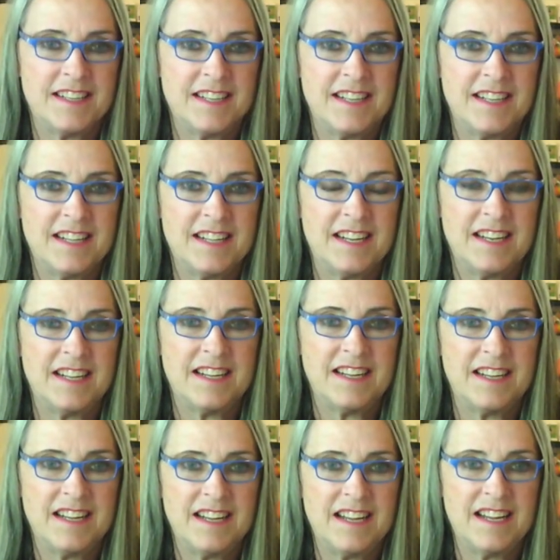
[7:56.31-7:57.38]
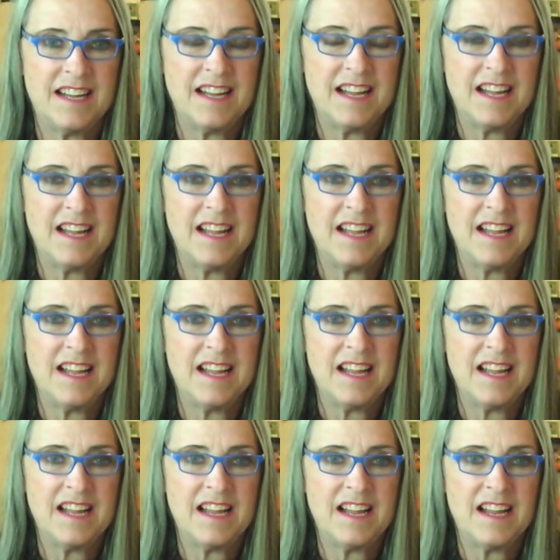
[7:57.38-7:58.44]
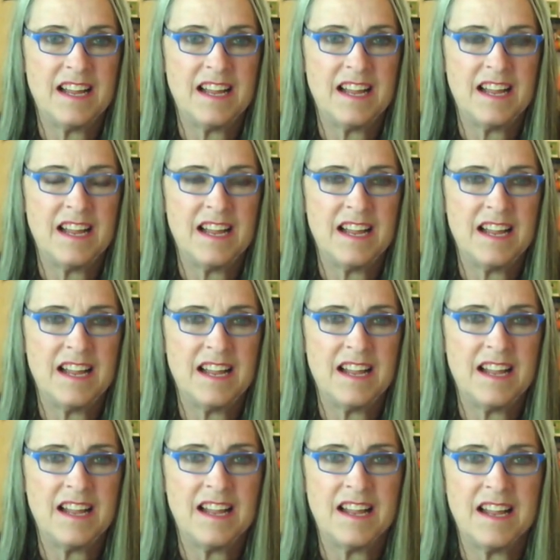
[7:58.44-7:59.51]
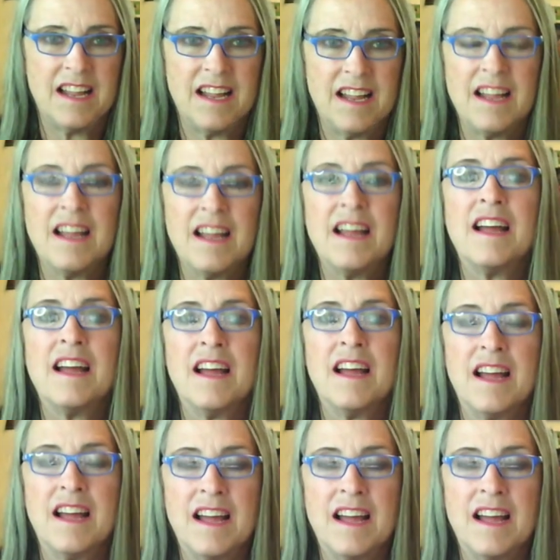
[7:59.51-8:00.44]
(not speaking)